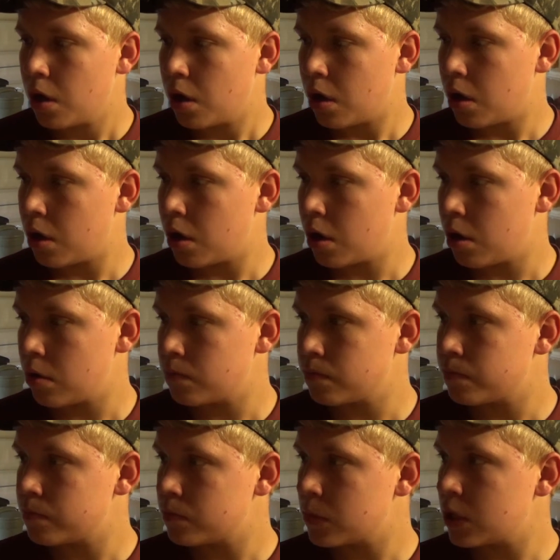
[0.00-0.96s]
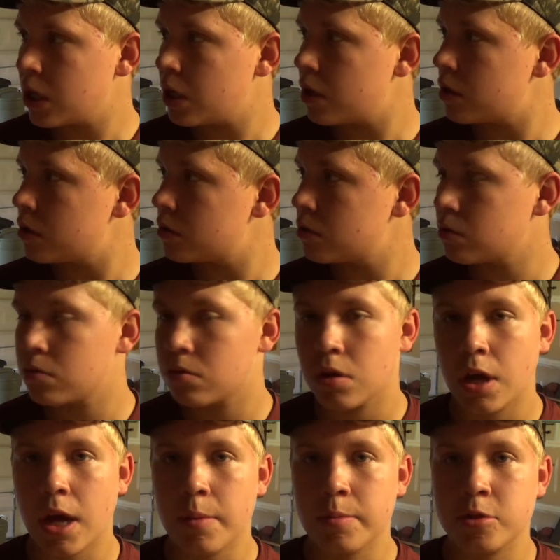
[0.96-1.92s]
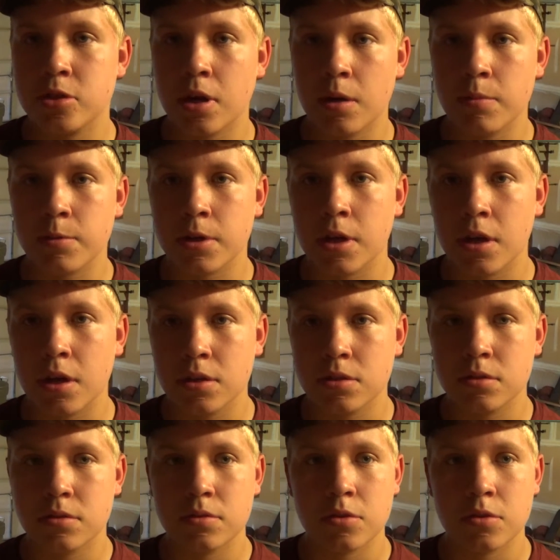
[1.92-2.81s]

Yeah, happy trapping, guys.